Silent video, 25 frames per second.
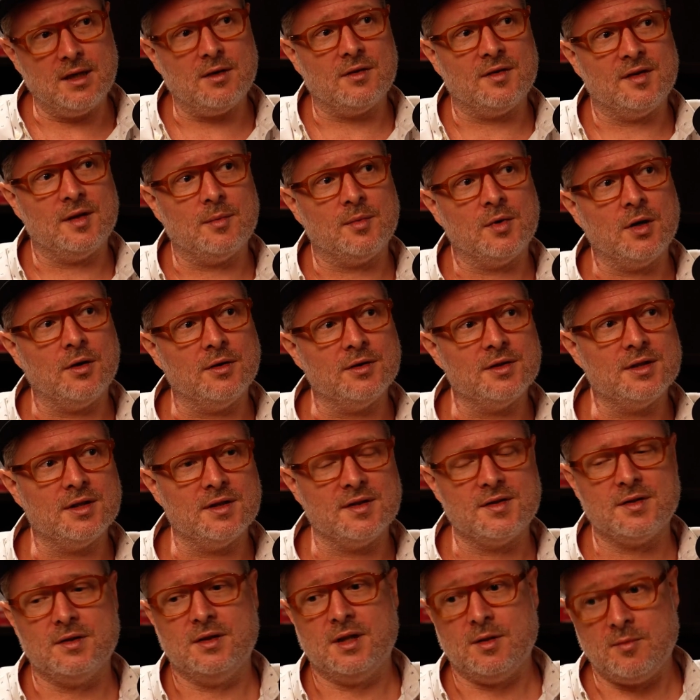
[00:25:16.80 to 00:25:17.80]
our
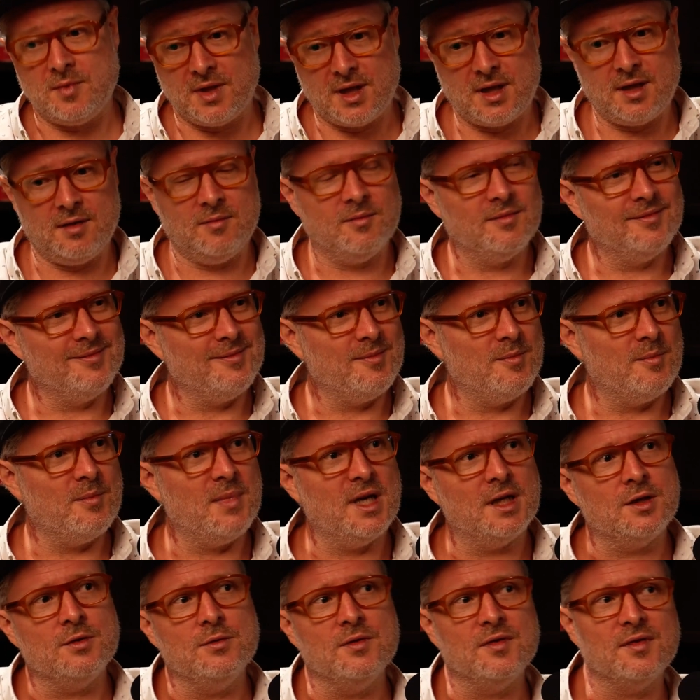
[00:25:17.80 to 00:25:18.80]
subconscious so that we can
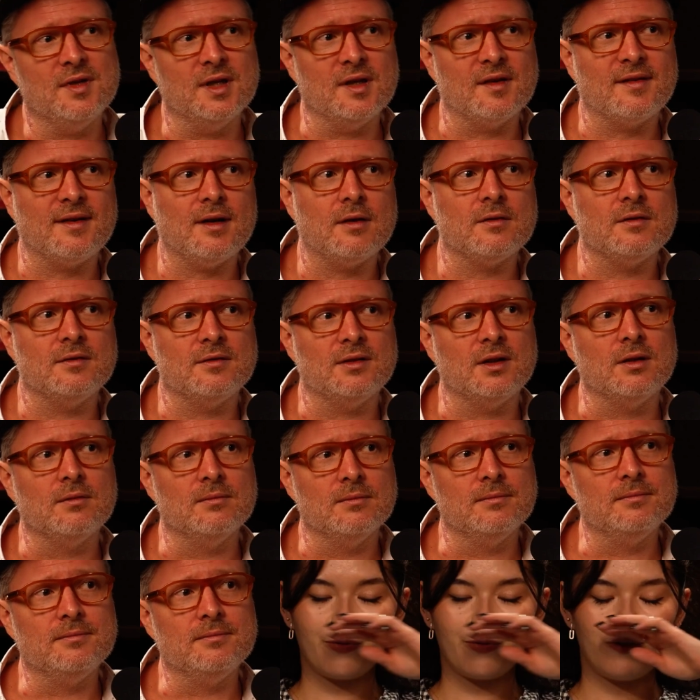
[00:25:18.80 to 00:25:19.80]
make new things out of it.
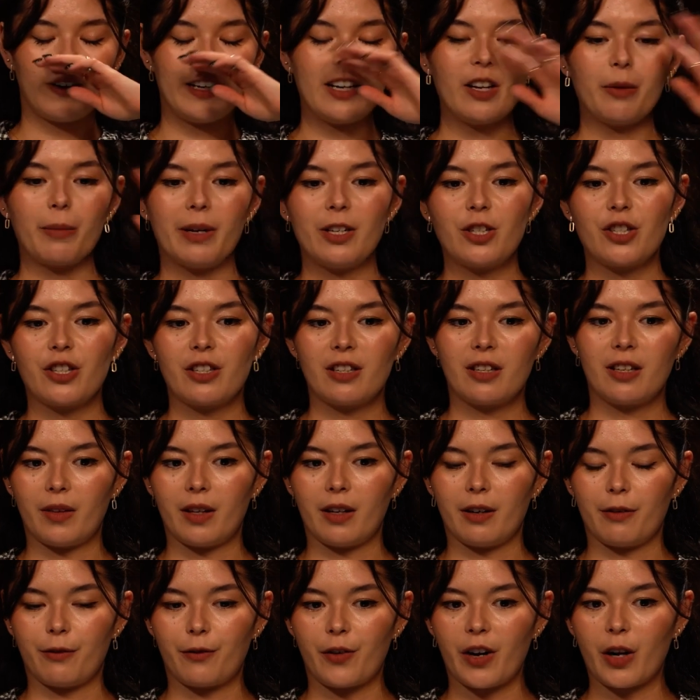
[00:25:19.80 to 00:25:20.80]
Funny you mentioned
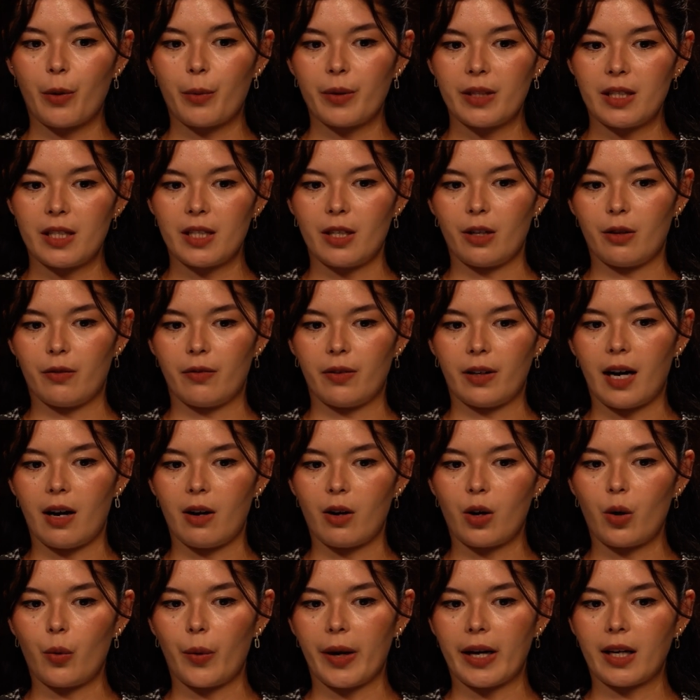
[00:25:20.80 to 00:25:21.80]
the frequency of how
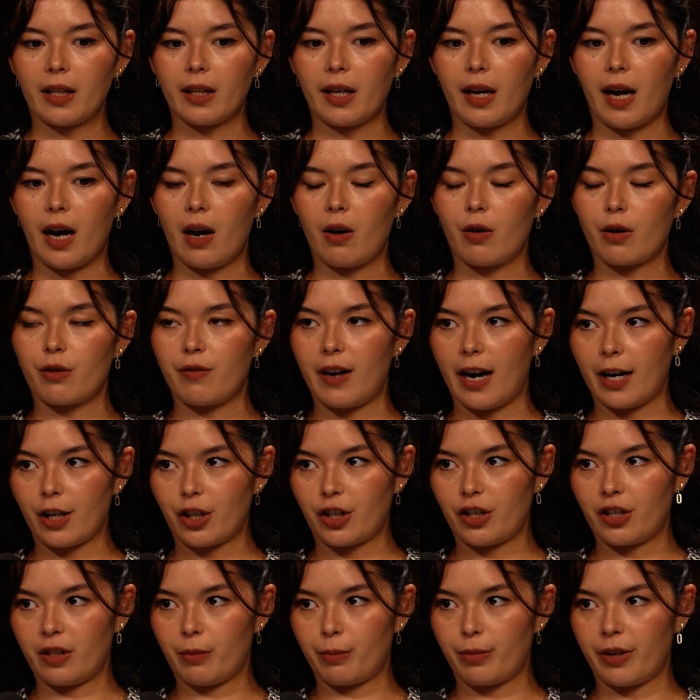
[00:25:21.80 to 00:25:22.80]
quickly our
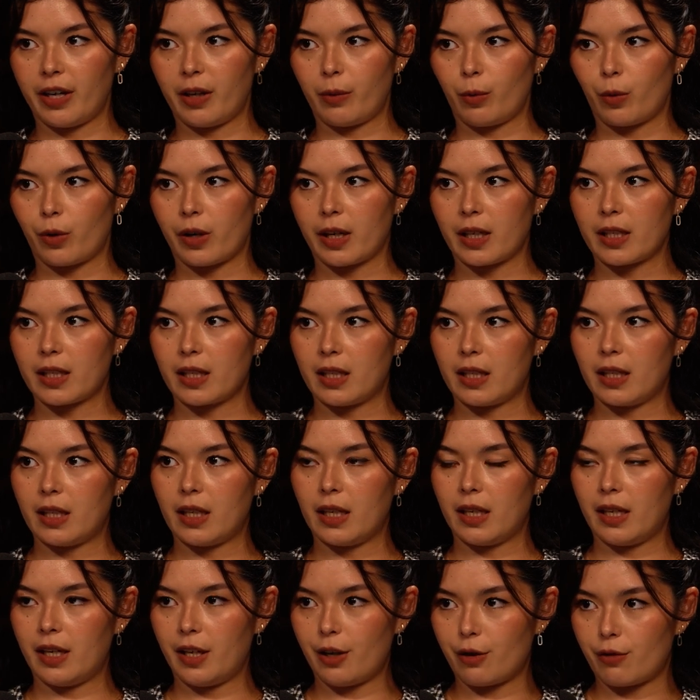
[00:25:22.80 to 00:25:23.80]
rational brain works and
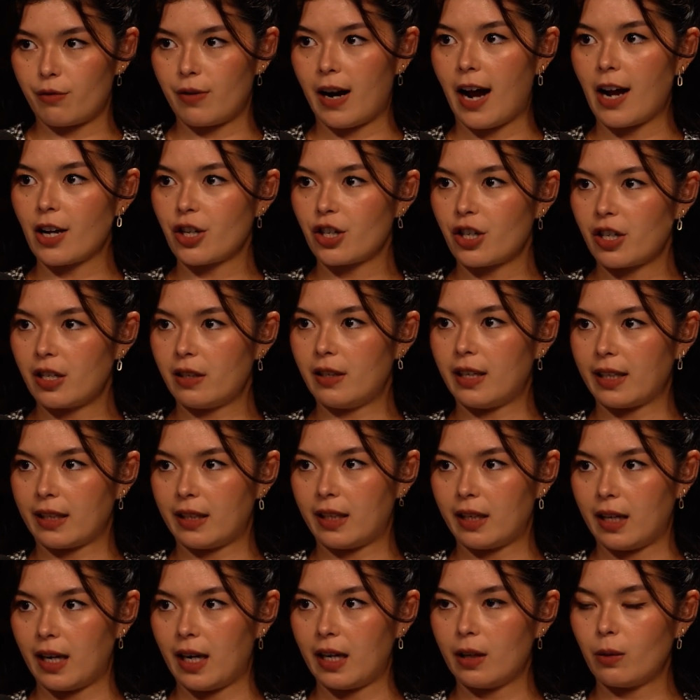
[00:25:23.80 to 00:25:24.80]
the irrational, like
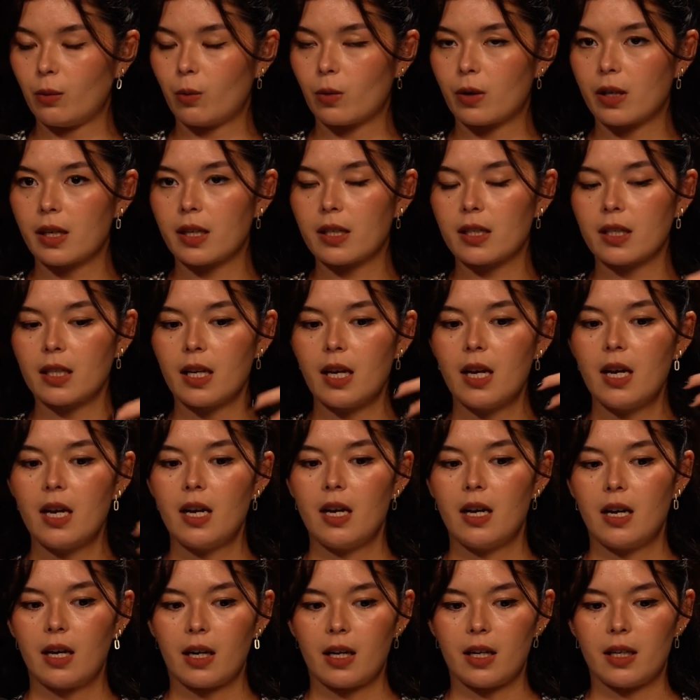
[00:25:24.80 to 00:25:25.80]
the gut, works.
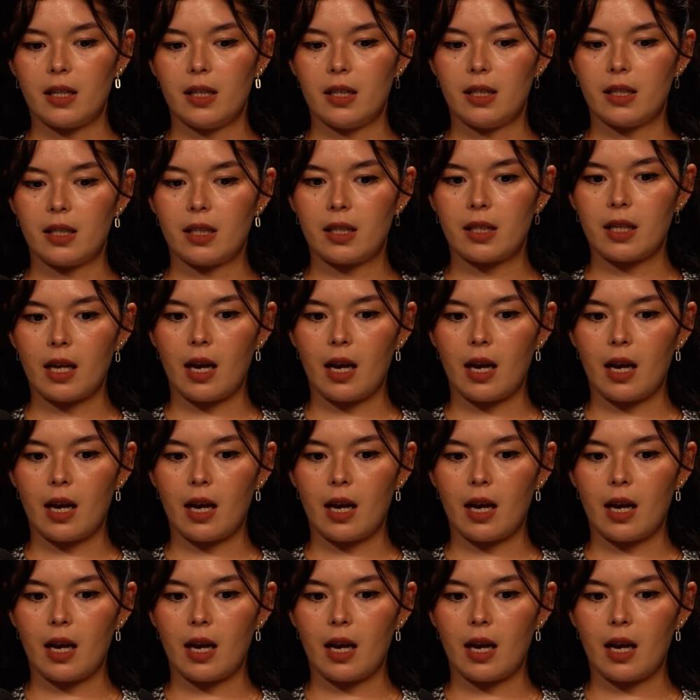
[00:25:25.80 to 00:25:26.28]
Because